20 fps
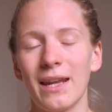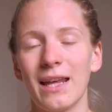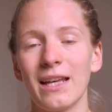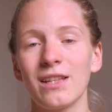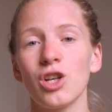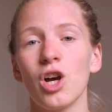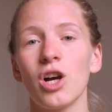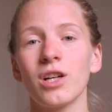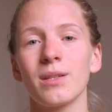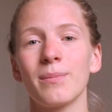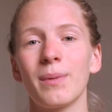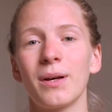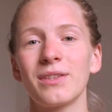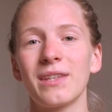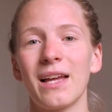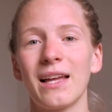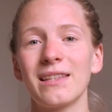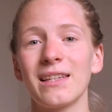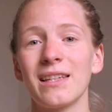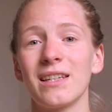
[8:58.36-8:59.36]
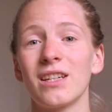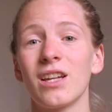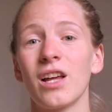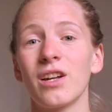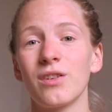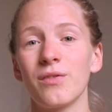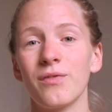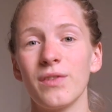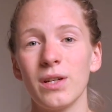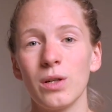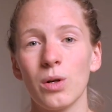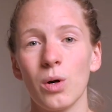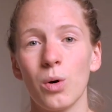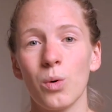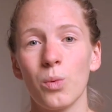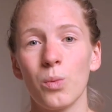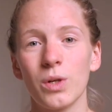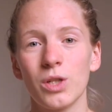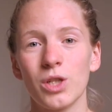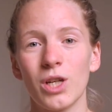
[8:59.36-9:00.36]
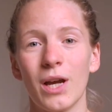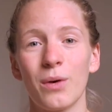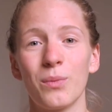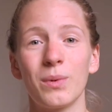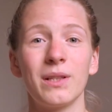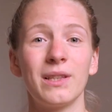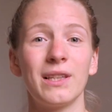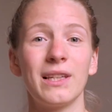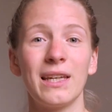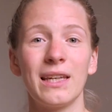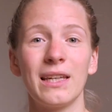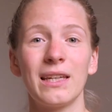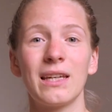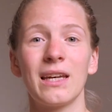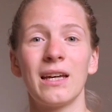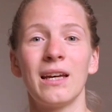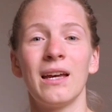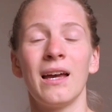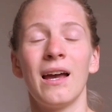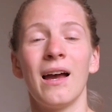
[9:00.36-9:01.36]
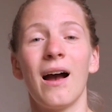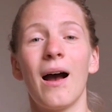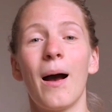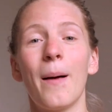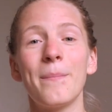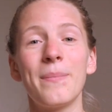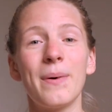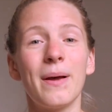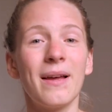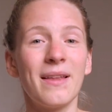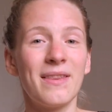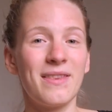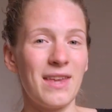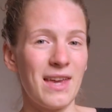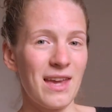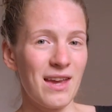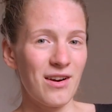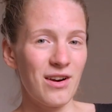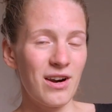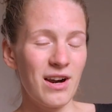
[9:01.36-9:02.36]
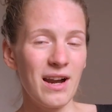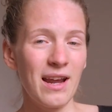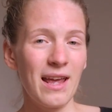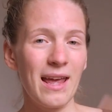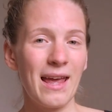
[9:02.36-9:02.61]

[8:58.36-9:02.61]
and I talked about that in another video, which I will link up there.